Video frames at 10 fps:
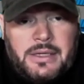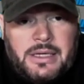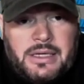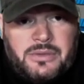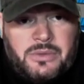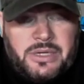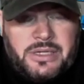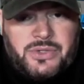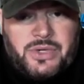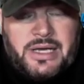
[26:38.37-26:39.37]
as a way
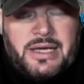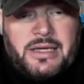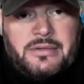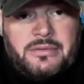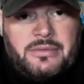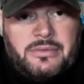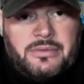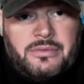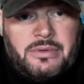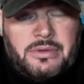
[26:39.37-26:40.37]
to track,
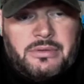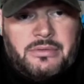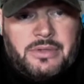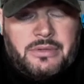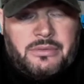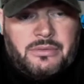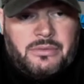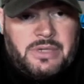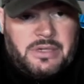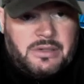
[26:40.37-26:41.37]

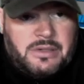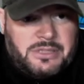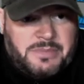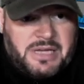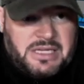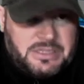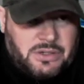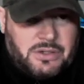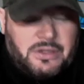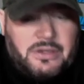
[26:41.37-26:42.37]
where the spots
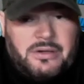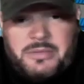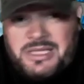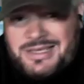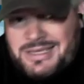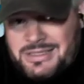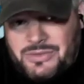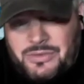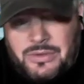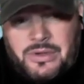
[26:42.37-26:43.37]
are, how many
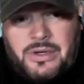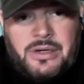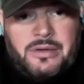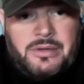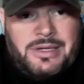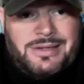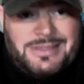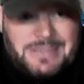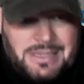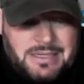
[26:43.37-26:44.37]
cases there are. And
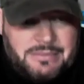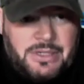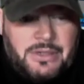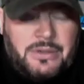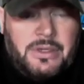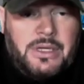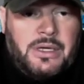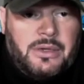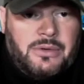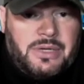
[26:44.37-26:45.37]
this time, though,
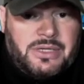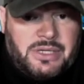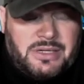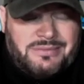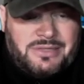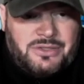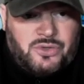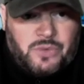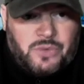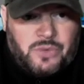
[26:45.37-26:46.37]
we're actually going to have to
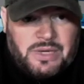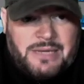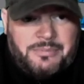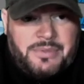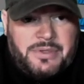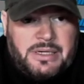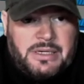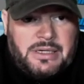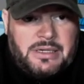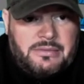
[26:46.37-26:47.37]
drop
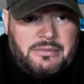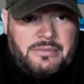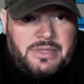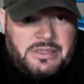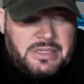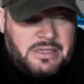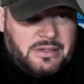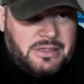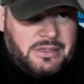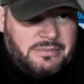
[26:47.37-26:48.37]

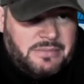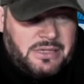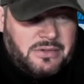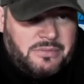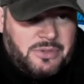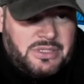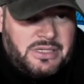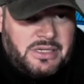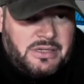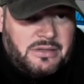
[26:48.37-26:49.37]
military, medical
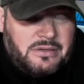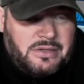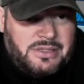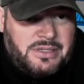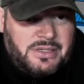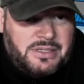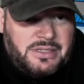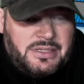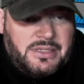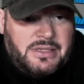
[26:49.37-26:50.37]
personnel, and
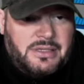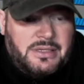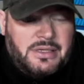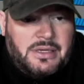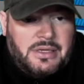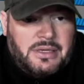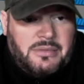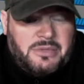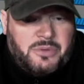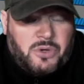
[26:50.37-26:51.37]
CDC
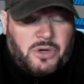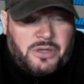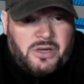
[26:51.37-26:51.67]
people on the